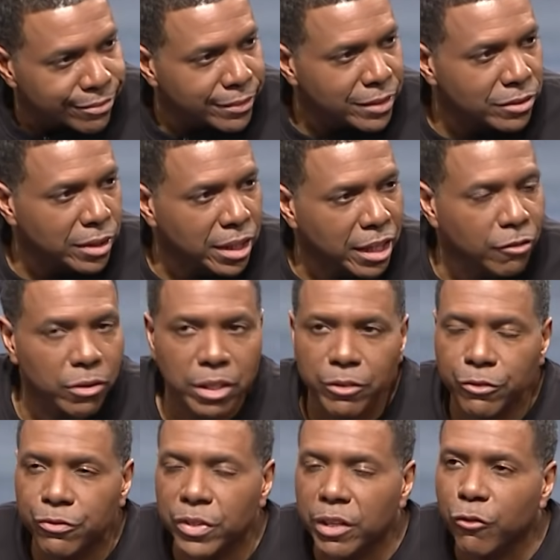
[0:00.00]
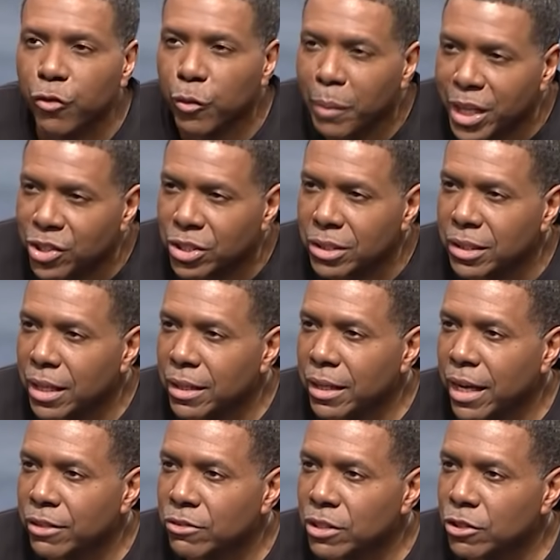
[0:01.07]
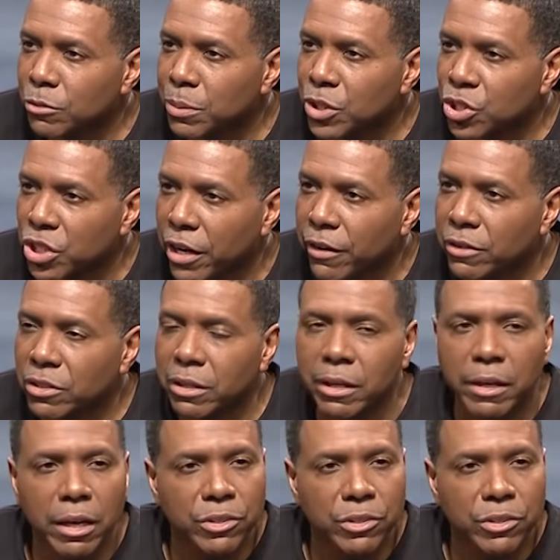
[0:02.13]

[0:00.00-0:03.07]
It's a level of information that needs to be shared,